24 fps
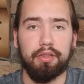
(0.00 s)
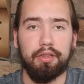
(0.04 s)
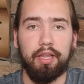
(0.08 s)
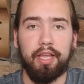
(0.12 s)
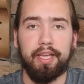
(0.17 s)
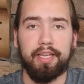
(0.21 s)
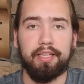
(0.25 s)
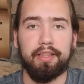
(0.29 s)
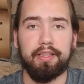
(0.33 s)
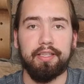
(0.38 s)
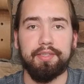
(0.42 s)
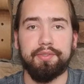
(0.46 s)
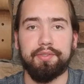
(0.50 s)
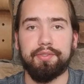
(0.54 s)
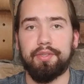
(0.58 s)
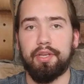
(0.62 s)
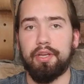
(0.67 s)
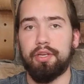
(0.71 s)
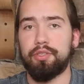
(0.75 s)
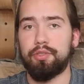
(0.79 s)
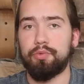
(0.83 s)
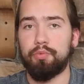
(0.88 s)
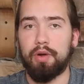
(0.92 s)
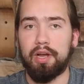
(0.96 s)
like
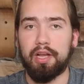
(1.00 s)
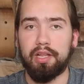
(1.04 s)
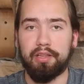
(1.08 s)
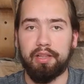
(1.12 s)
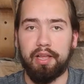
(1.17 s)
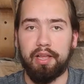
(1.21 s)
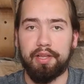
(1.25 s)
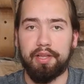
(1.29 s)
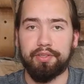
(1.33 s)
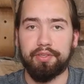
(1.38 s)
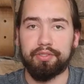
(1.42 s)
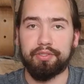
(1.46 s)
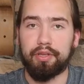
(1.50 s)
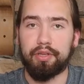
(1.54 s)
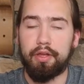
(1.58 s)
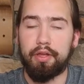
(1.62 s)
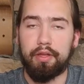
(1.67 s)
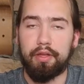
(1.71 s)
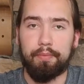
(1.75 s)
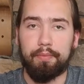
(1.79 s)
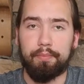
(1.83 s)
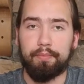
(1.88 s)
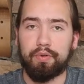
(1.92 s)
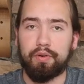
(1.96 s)
this, as well
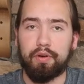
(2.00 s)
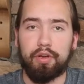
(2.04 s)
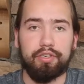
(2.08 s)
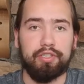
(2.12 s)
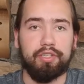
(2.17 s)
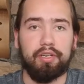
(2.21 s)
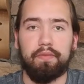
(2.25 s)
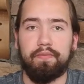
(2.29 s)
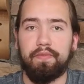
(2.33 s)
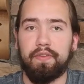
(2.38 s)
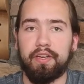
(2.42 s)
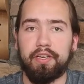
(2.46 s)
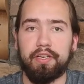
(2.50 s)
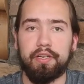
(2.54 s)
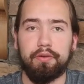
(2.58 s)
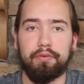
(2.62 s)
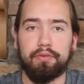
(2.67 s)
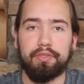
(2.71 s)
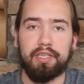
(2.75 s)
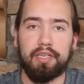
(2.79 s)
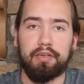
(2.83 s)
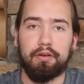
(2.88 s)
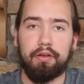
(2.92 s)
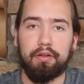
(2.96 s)
as project
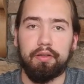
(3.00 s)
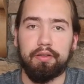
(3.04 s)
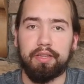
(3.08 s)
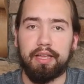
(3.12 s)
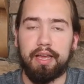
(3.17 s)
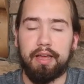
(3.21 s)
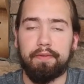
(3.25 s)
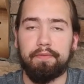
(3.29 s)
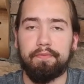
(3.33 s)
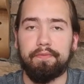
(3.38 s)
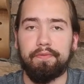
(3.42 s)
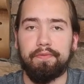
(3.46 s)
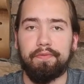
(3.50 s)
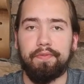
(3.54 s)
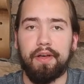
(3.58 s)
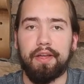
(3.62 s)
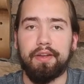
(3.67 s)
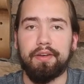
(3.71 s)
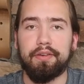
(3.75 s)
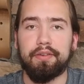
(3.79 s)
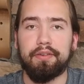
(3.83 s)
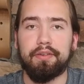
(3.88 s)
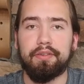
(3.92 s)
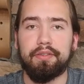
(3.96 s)
videos and all that
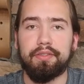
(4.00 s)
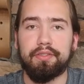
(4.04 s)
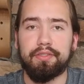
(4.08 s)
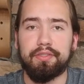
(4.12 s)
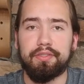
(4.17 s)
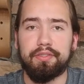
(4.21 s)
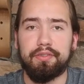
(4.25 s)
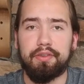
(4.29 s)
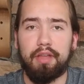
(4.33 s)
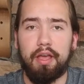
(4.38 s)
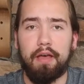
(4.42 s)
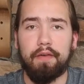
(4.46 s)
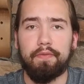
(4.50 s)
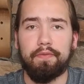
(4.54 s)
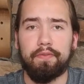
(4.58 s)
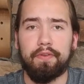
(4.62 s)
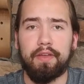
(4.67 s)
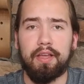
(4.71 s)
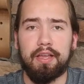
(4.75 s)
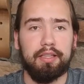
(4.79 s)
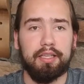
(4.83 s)
fun stuff.